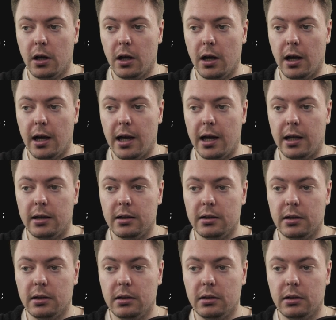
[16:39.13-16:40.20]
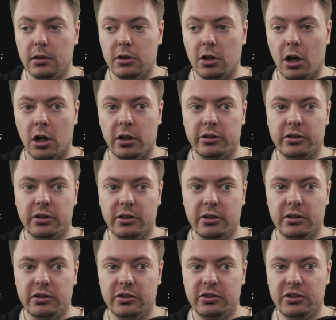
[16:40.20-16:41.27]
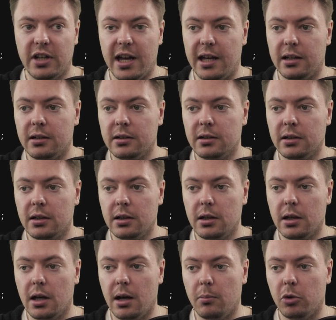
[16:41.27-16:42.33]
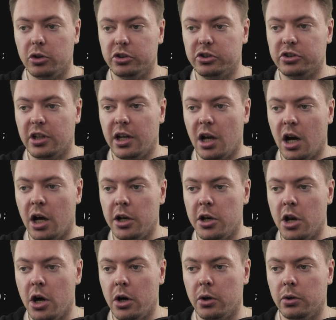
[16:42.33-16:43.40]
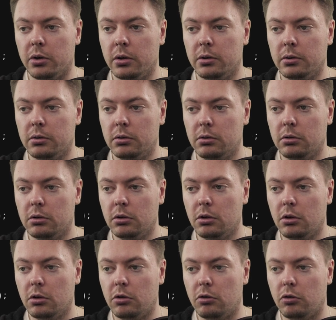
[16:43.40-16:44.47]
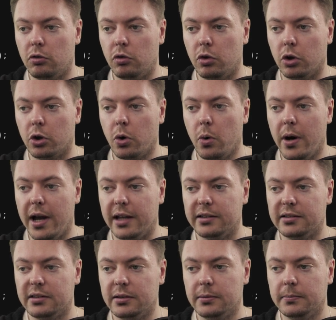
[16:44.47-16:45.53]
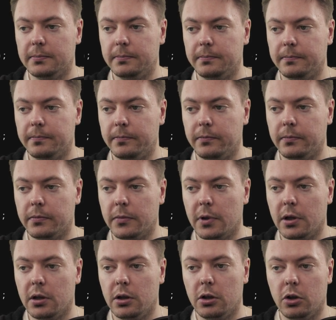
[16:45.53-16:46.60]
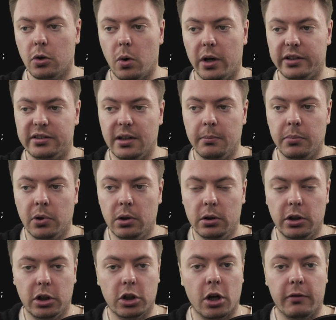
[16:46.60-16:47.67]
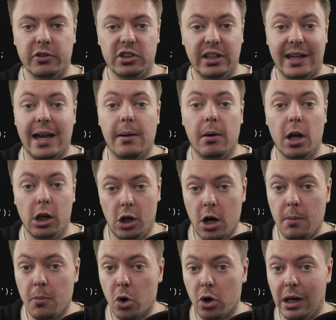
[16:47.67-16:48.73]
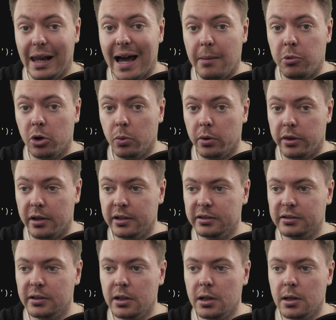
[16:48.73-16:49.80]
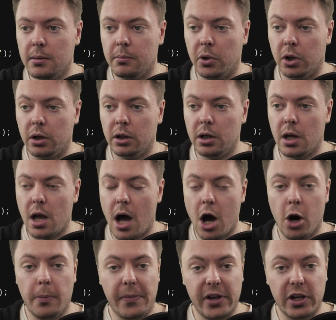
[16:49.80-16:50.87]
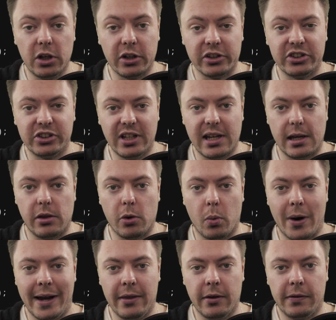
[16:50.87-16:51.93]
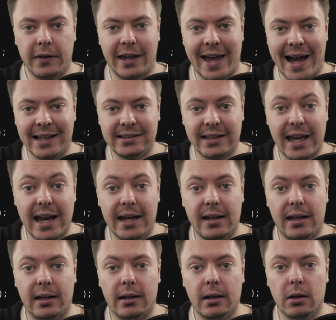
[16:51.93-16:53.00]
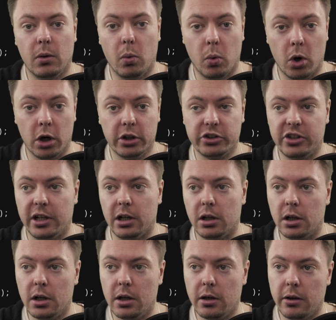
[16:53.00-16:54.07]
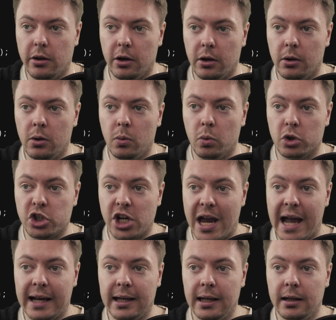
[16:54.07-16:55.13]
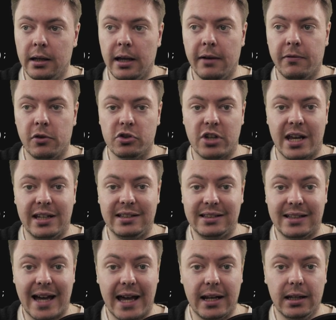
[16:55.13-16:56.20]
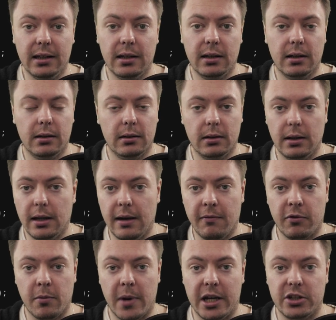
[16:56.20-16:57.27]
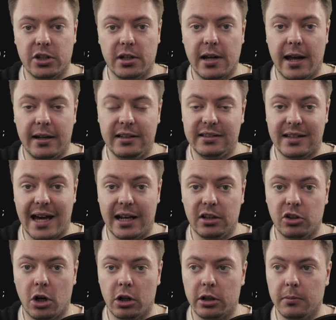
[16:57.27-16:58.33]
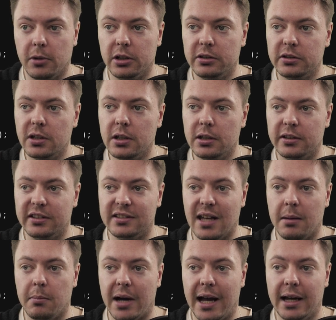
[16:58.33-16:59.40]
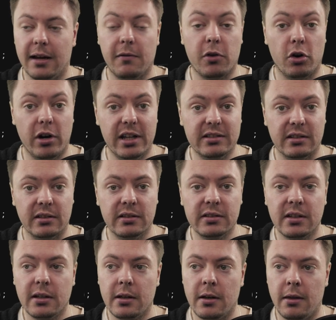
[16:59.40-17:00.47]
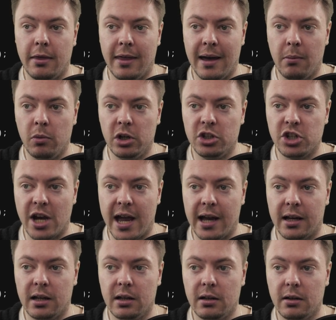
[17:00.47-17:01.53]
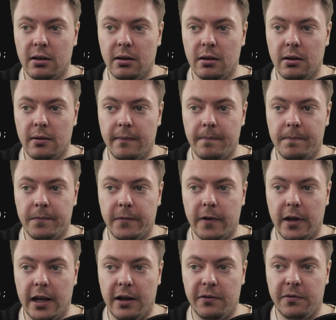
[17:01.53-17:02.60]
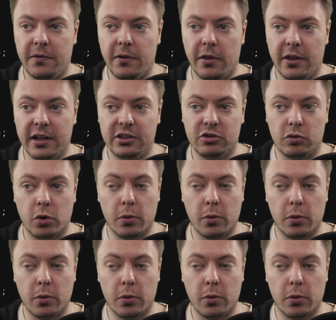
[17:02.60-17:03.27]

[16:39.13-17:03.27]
and dot send and we'll just say unknown request. Quite simple. You can obviously get a lot more elaborate with this, but I hope that you can see the way that the cascading works here, that we're checking if there's any static information, any static documents to send back. If there isn't, then we check if this route